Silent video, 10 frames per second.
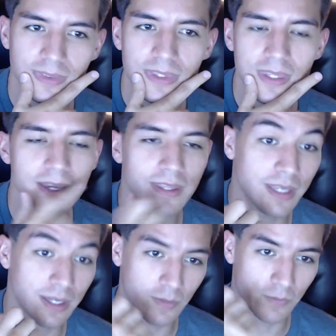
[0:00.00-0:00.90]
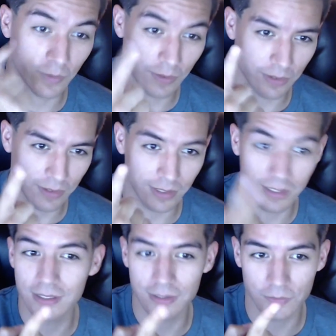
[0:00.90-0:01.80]
And then for the
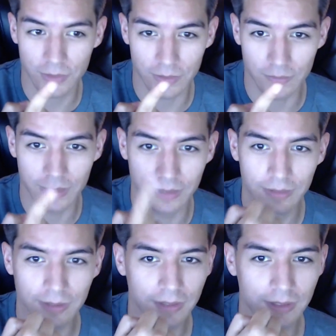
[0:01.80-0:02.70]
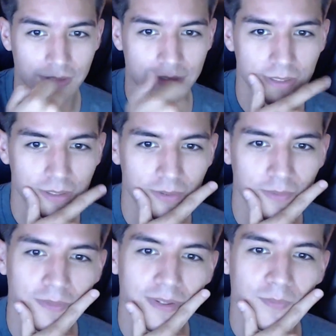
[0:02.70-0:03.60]
index finger, right? So
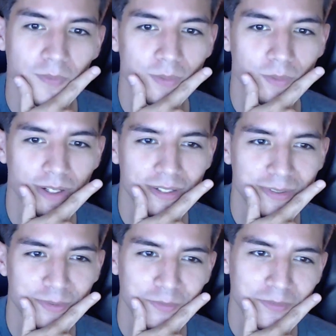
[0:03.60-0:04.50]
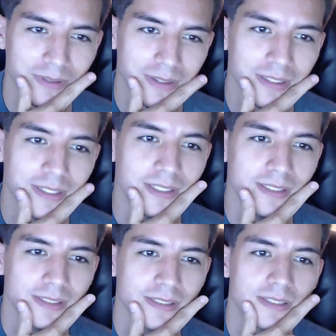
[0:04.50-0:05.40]
what you want to do
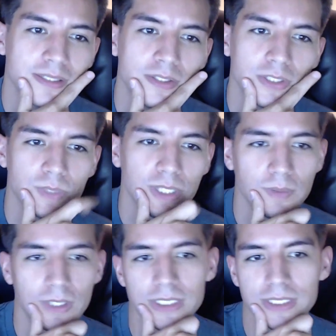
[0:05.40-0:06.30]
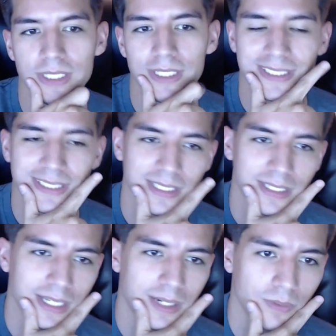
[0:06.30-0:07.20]
is you just kind of want to just like extend it
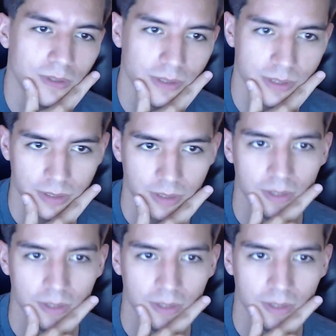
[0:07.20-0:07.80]
outwards.